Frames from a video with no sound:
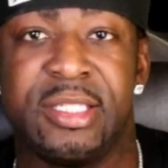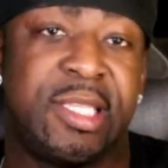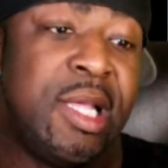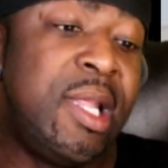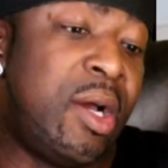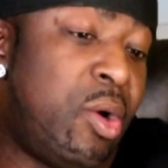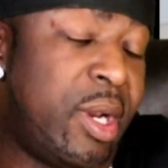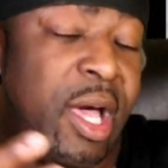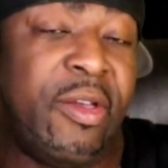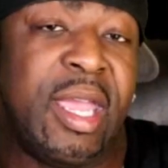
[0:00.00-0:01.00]
Zilla,
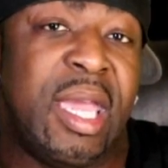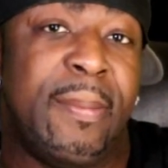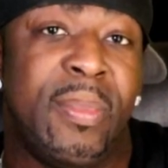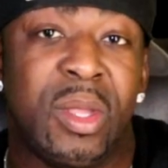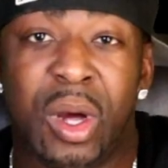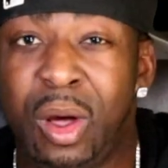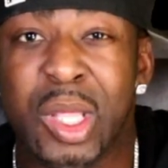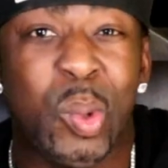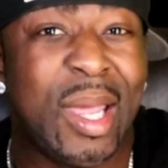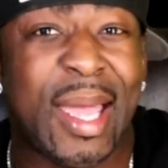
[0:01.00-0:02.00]
on the other hand,
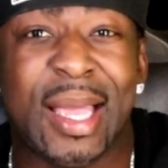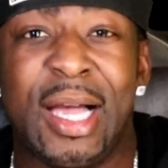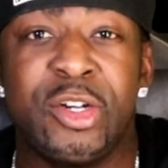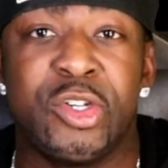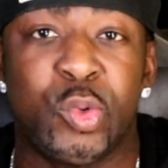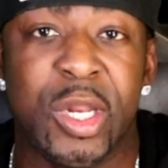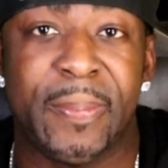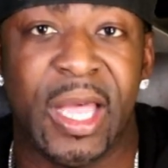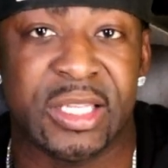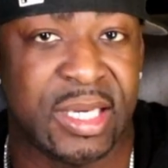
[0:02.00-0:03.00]
only weighed like
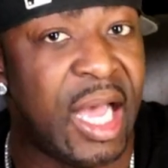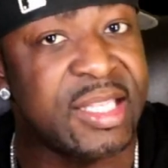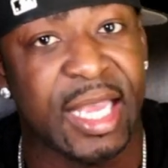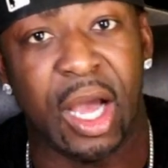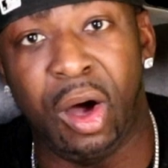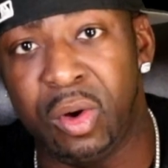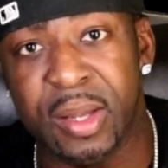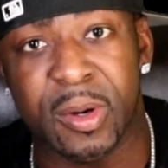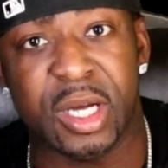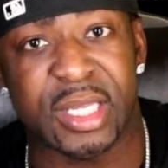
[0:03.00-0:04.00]
120 pounds. Now I say
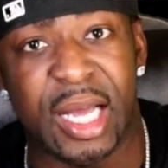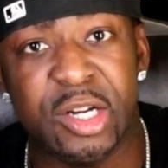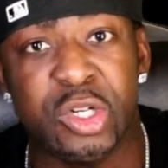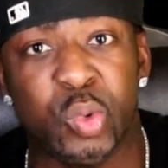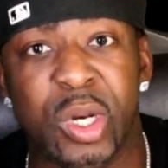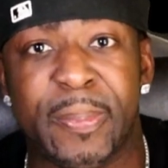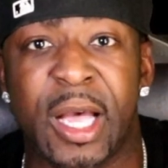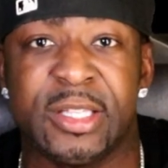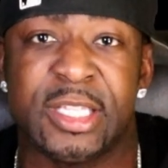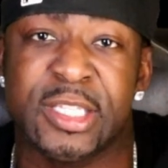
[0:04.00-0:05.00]
only because 120
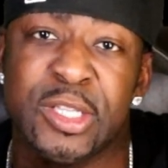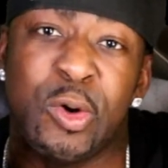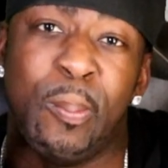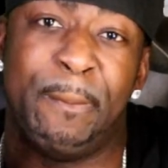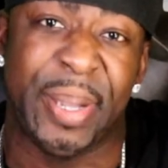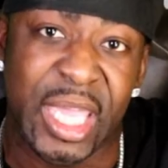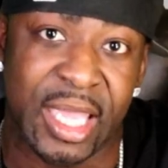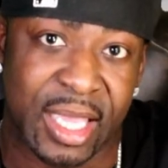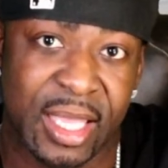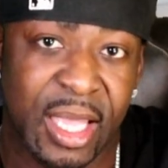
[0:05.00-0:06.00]
pounds is still
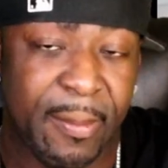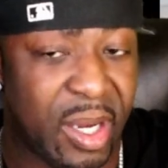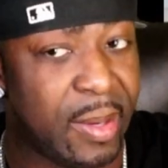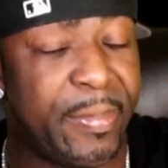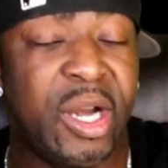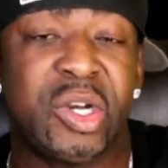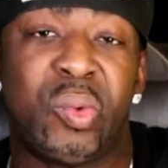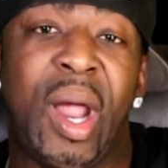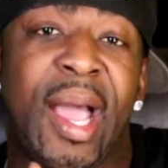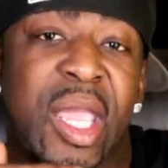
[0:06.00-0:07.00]
big, but compared
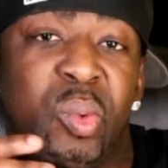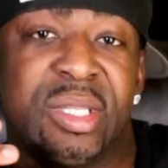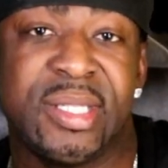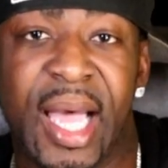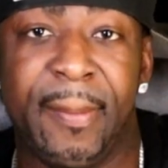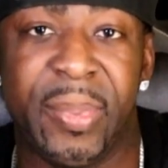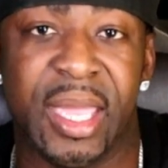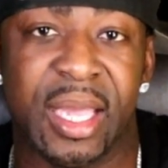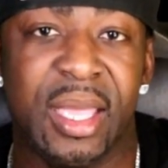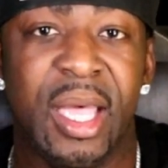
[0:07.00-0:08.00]
to Rock, he was not
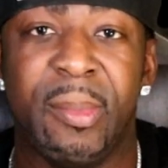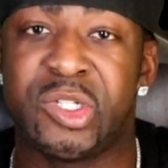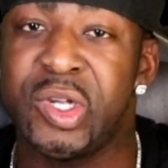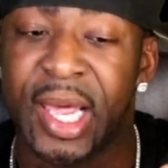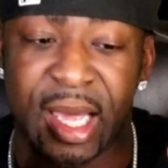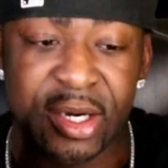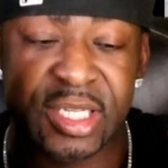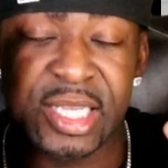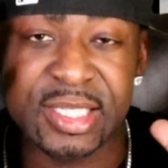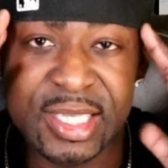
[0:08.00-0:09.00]
big. But you got to
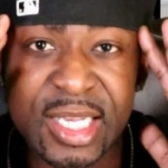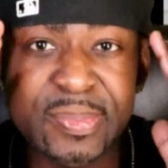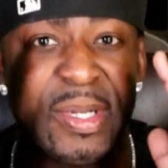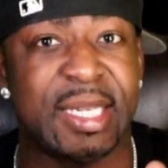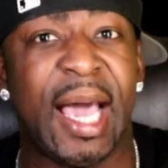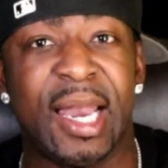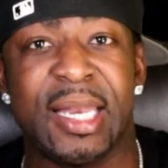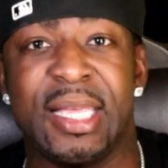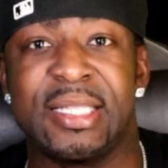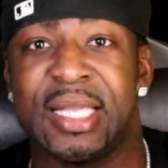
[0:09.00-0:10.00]
understand, Zilla's
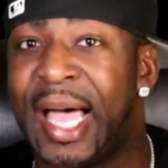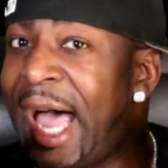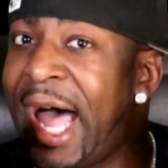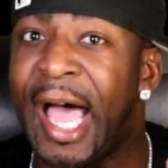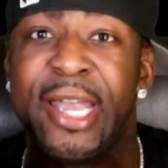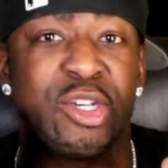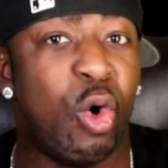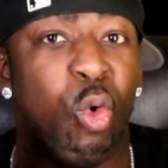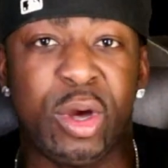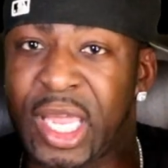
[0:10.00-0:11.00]
mentality is, I
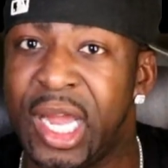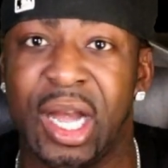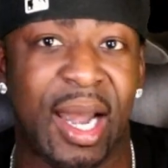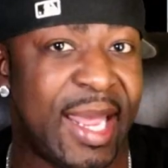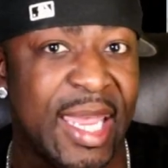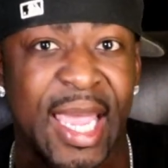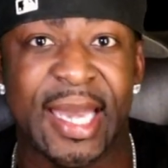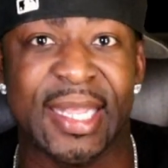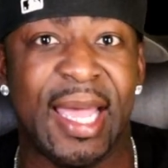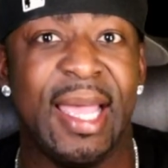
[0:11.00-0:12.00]
don't care. Like, he
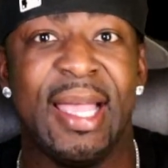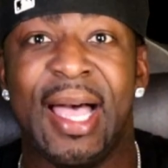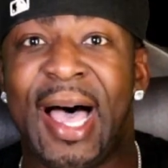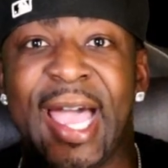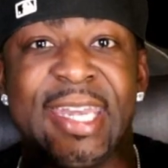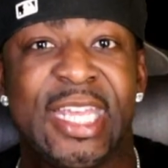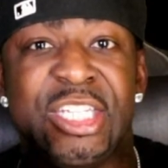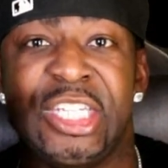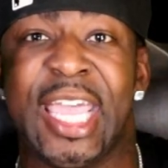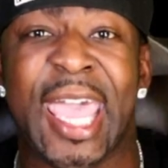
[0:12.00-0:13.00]
had that
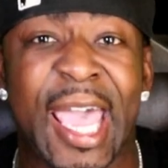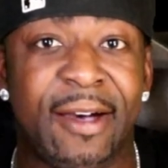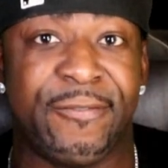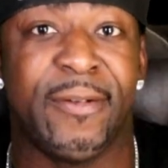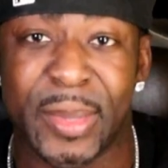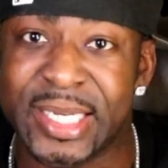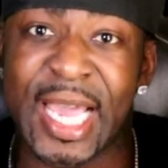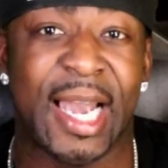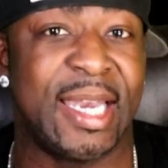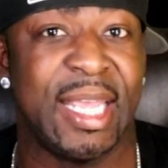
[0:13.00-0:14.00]
IDGAF
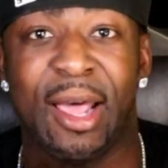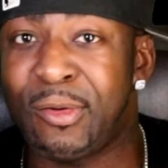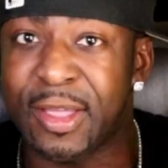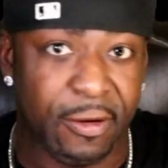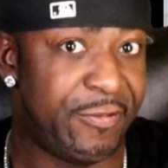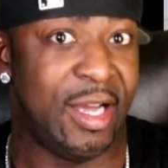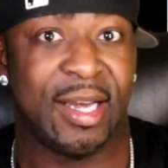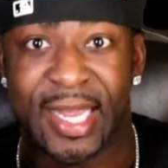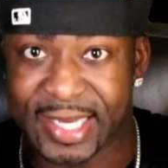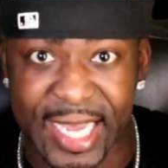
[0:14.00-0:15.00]
mentality. I don't give a fuck.
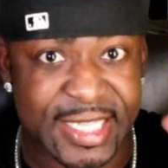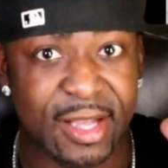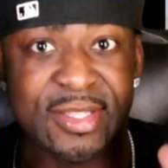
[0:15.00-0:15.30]
Like, that's